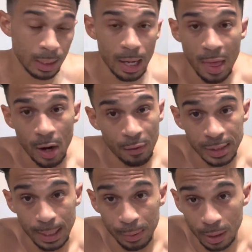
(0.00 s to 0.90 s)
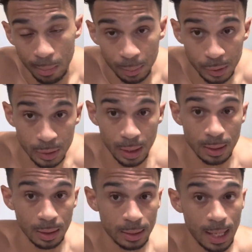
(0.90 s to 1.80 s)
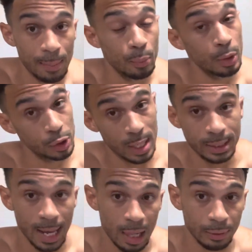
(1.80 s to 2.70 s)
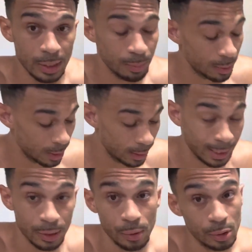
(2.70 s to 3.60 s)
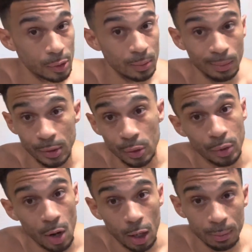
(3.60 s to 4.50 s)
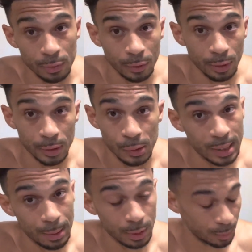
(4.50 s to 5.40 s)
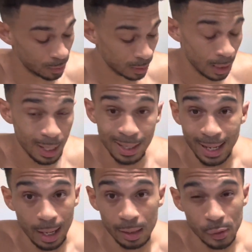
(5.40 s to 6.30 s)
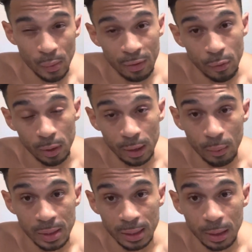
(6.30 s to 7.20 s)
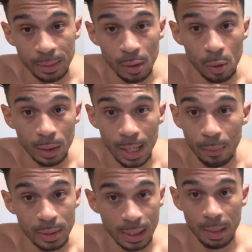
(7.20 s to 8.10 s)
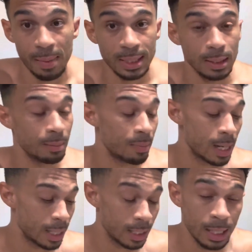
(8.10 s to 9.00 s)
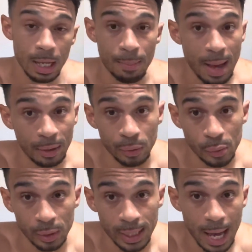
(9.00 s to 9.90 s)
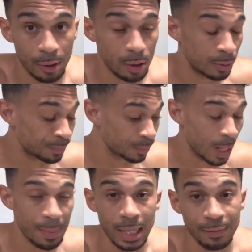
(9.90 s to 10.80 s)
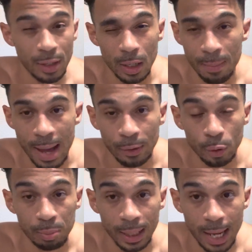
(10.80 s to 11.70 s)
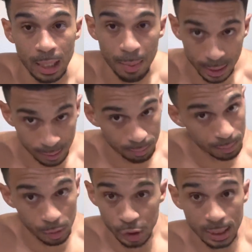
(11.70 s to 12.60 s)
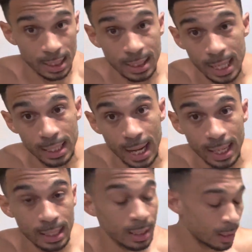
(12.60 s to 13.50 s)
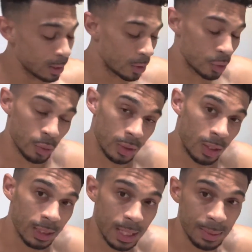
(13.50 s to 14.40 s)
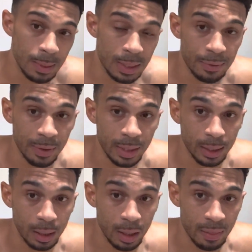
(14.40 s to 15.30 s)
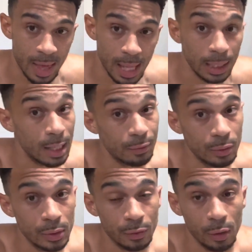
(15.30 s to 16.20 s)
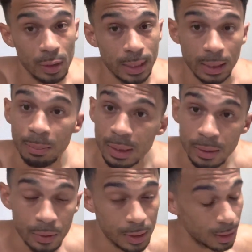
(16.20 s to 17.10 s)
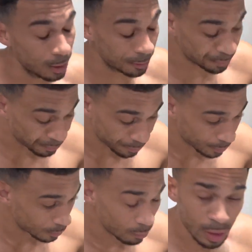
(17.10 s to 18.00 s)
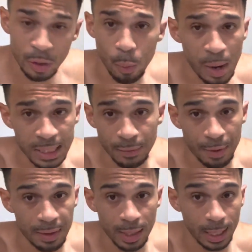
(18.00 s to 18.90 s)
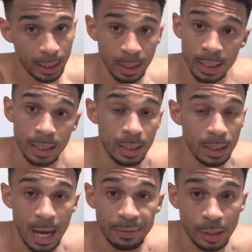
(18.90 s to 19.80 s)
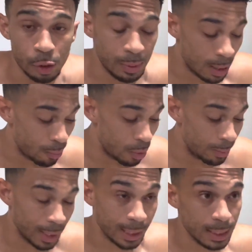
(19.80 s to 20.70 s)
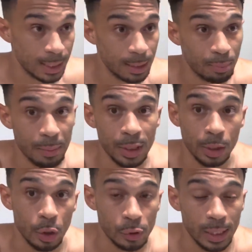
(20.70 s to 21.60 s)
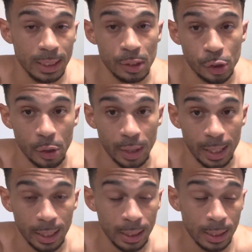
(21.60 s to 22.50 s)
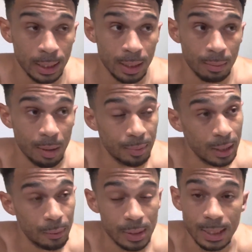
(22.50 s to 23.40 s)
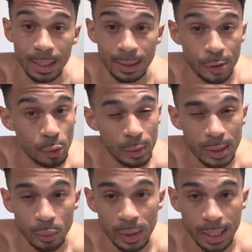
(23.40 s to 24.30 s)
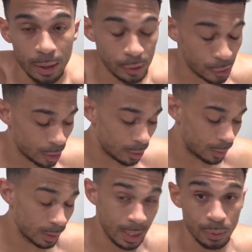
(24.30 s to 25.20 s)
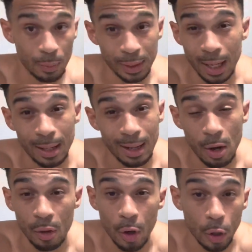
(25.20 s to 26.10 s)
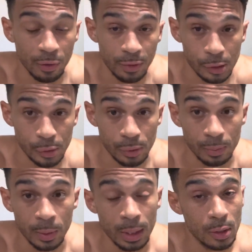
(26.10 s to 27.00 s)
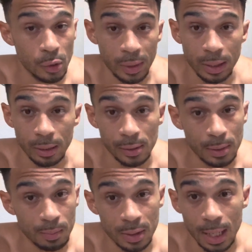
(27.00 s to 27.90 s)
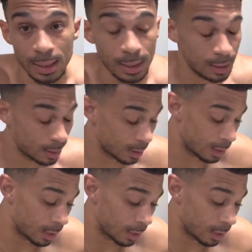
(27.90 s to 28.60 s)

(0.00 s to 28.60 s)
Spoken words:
and obviously I put the barbecue sauce on top, which has calories, but like I told you, 2 carbs for 2 tablespoons. I kind of just went for it. It wasn't gonna be a whole lot. It wasn't gonna mess up my macros really at all. I'm not even on a macro plan. I'm on just a set diet. So as long as I'm keeping everything on that level, as far as like the meals, the weights of everything should be on point. But like I said, probably the closer I get to show day, probably I would say like 2 weeks, week out or so, is when we cut out all the artificial sweeteners, sauces,